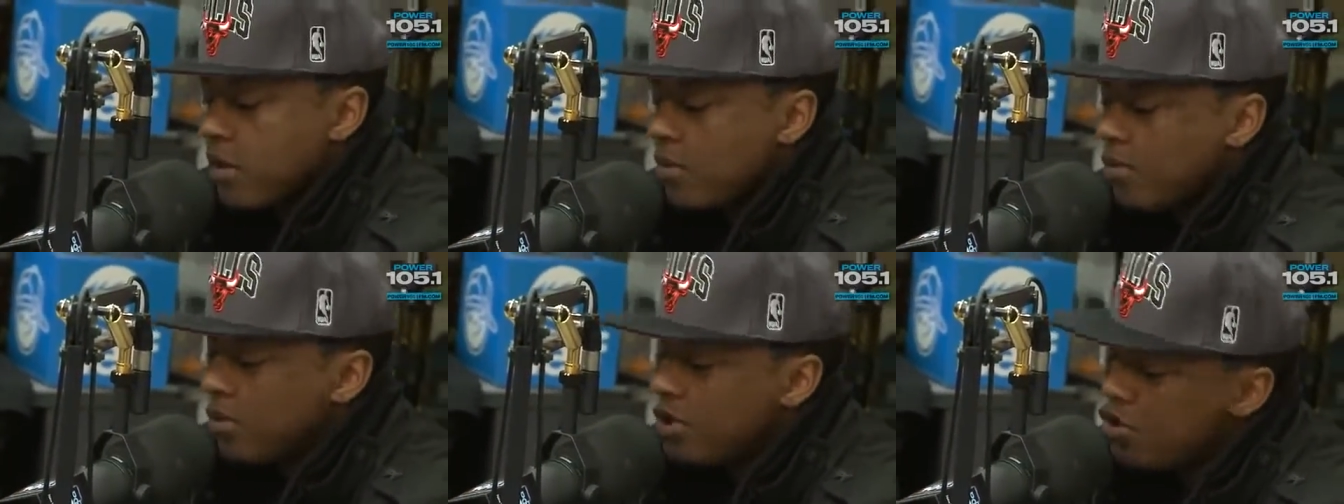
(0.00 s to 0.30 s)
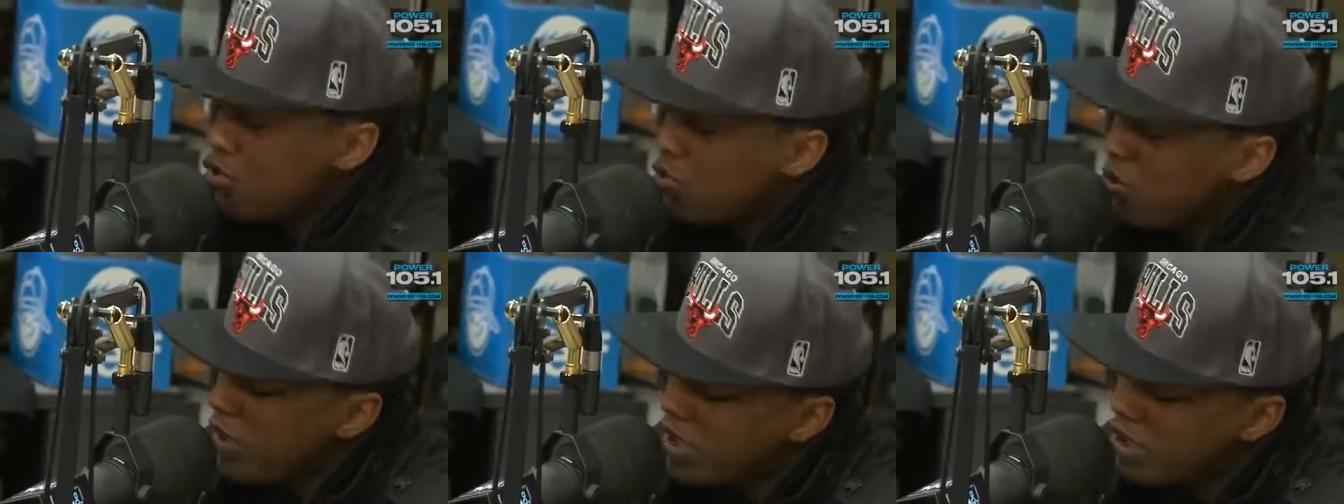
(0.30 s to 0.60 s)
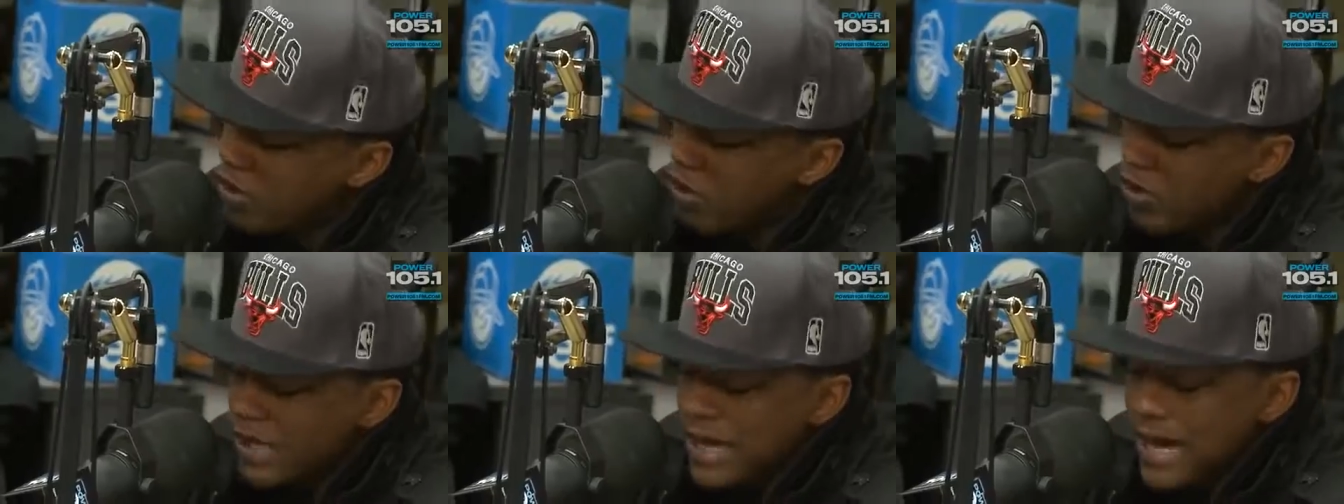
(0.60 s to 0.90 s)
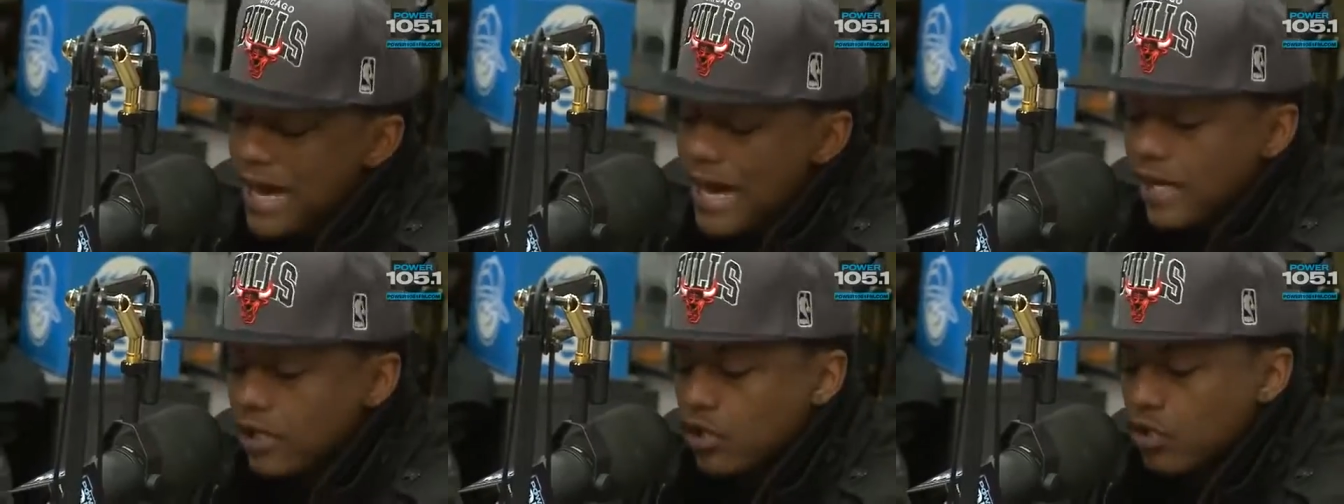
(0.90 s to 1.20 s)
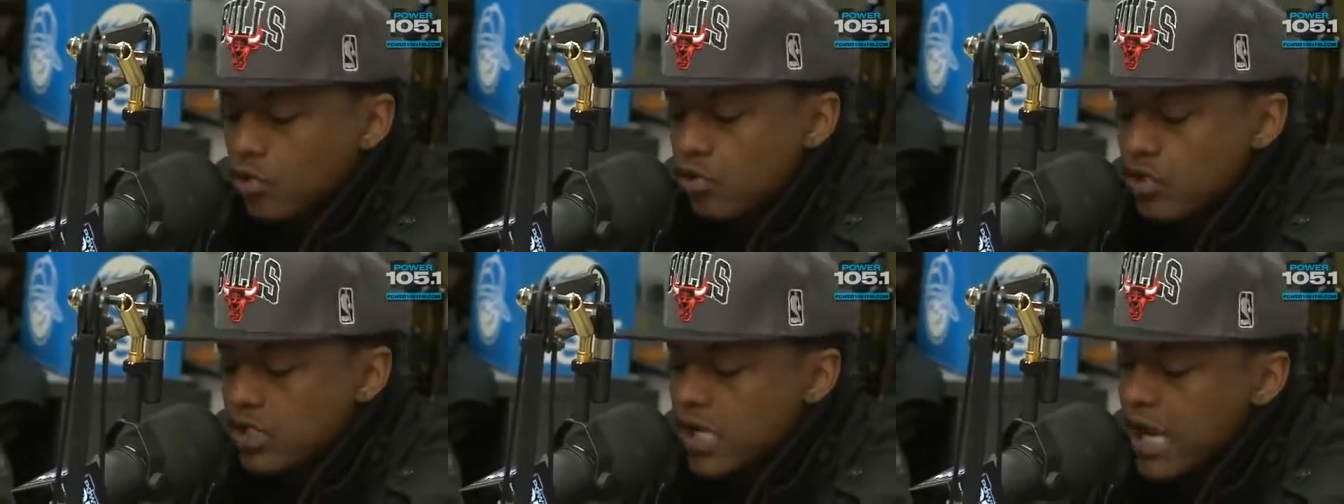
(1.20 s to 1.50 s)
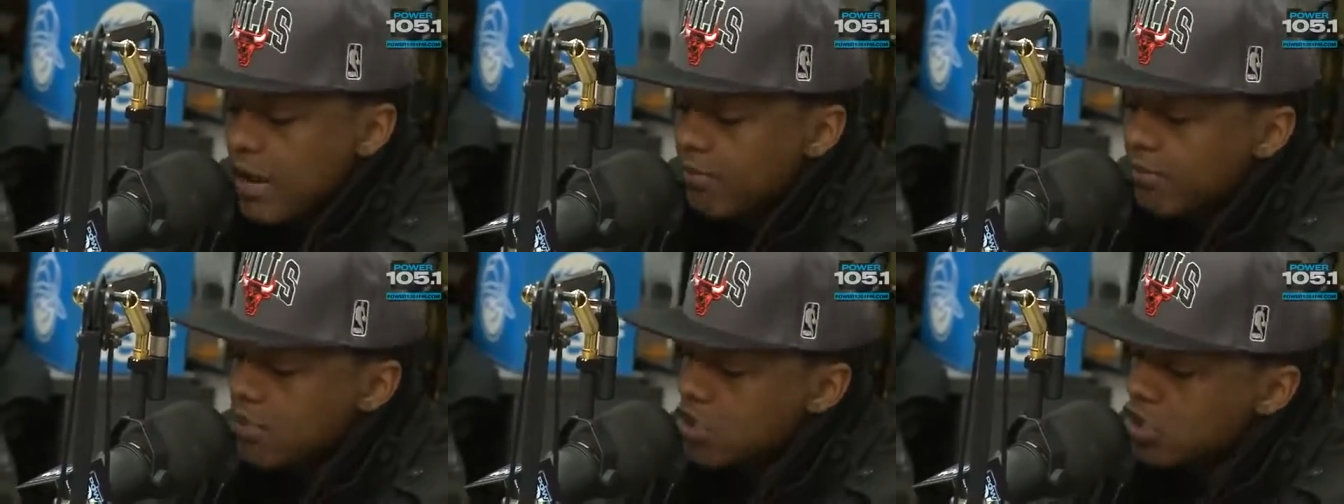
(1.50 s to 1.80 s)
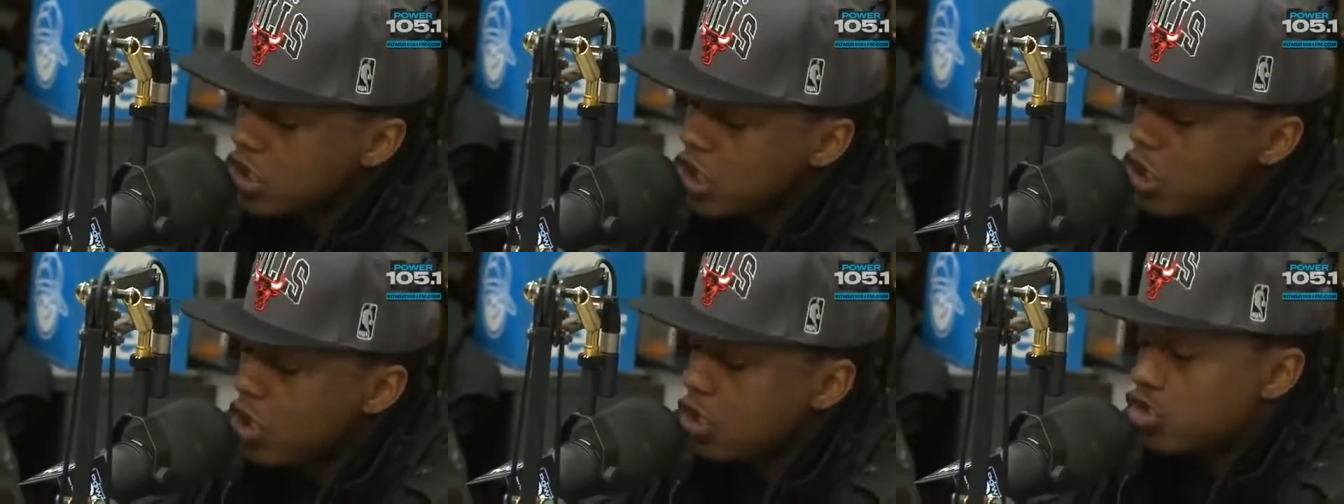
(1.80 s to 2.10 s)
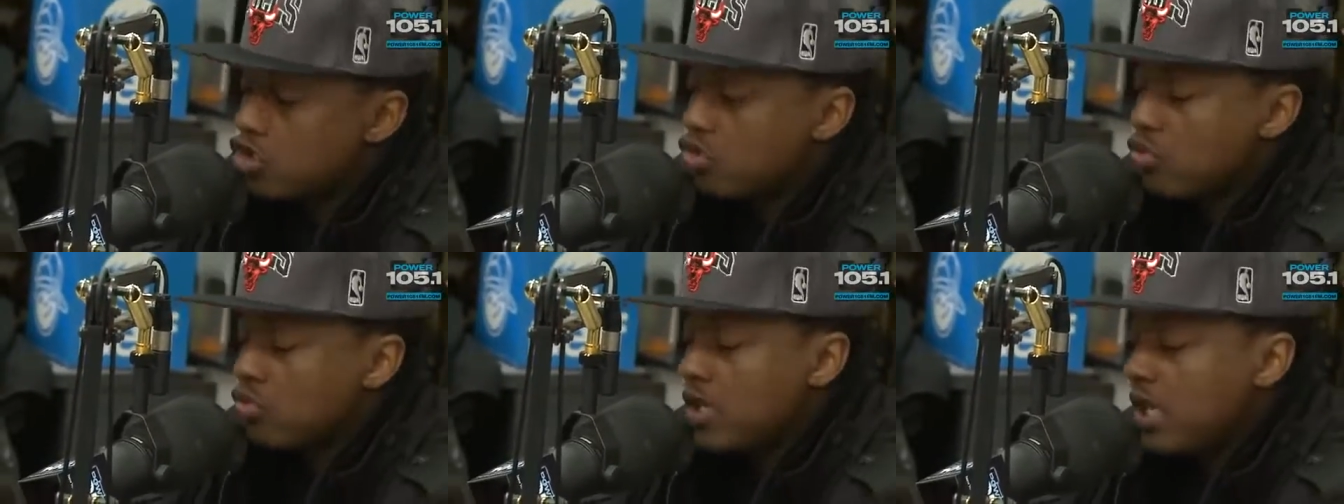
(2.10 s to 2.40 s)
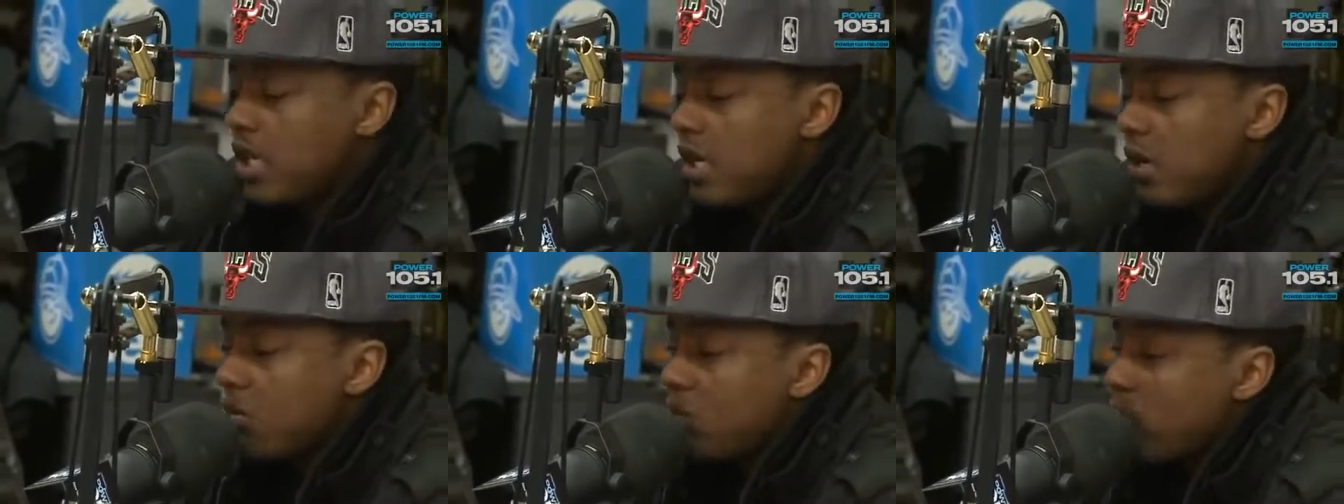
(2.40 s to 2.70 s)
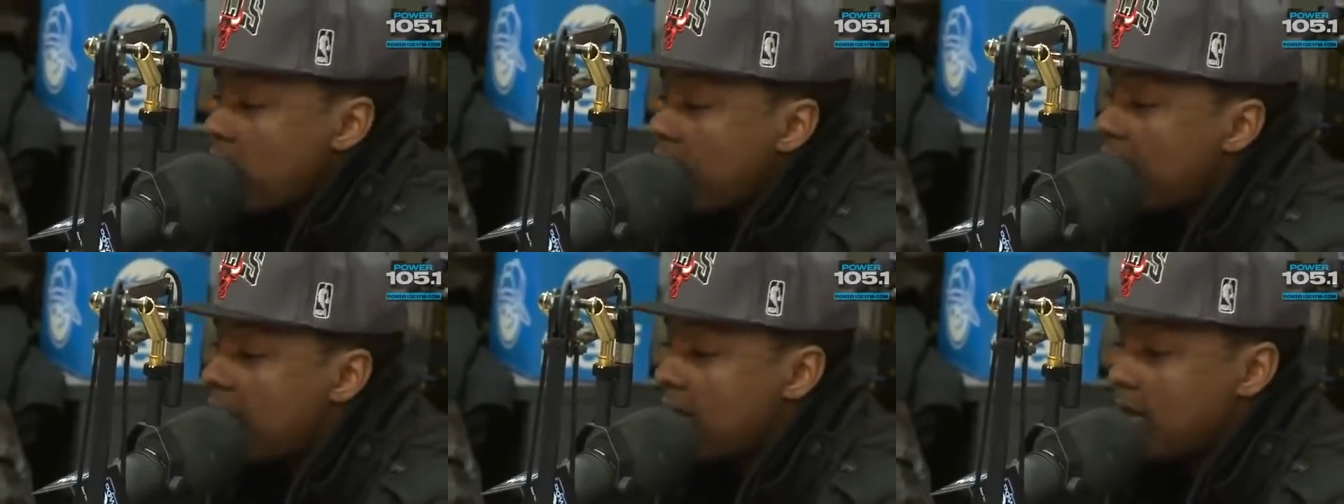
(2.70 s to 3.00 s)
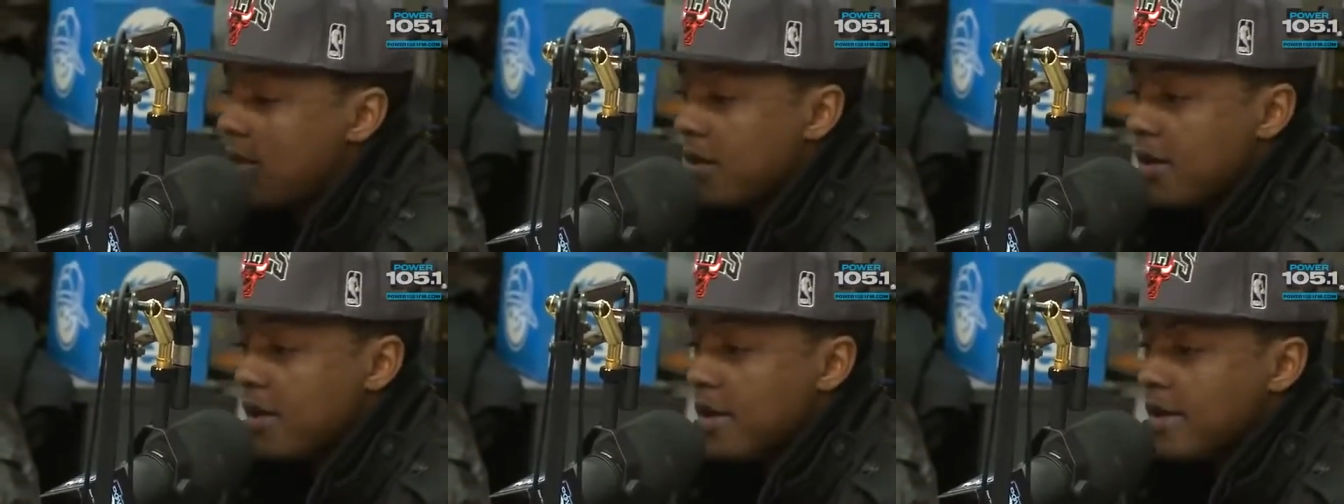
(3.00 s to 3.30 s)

When you wait on God, no time is lost, so keep waiting.